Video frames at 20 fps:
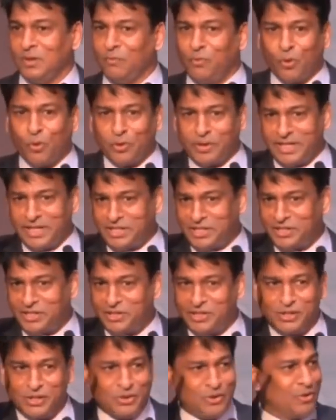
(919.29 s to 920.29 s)

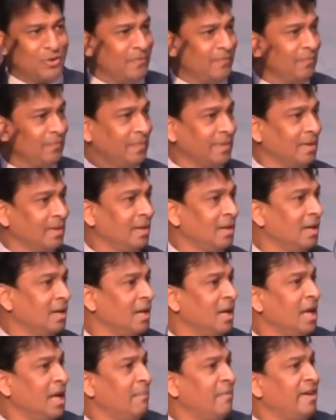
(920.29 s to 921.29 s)
4-digit,
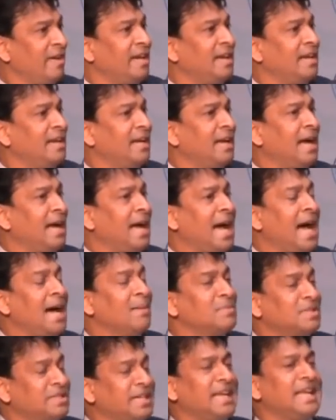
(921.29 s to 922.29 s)
When
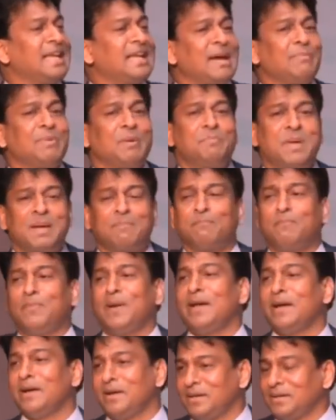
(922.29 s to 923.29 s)
I'm selling, I'm a big
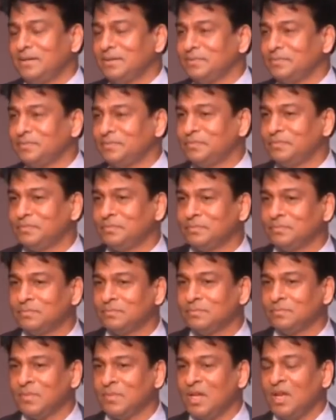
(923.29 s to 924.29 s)
player.
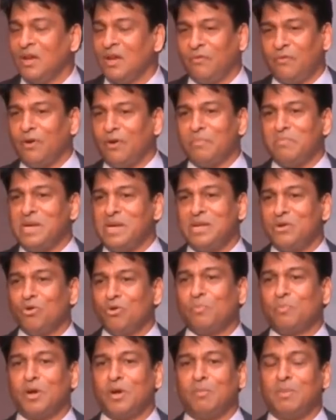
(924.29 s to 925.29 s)
For me,
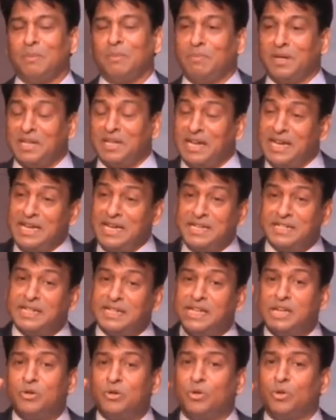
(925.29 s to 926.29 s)
no problem. But
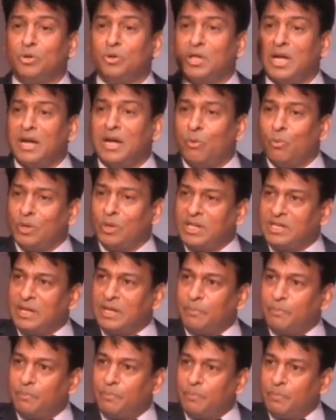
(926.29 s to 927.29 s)
initially, what is
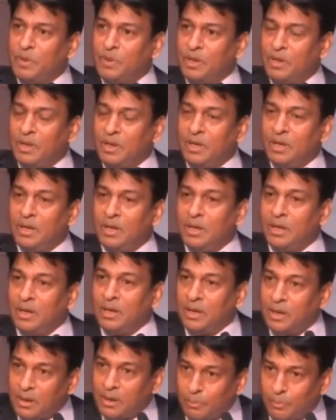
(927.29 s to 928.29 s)
the
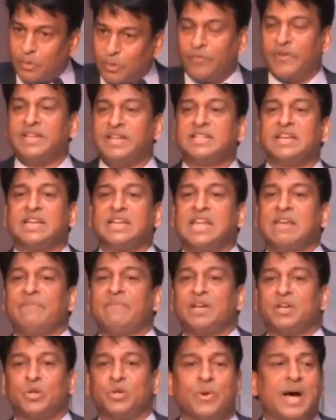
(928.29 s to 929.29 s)
provision
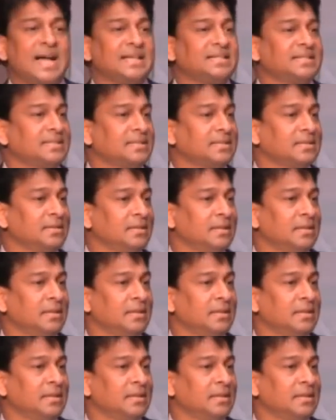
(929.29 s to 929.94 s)
given to us?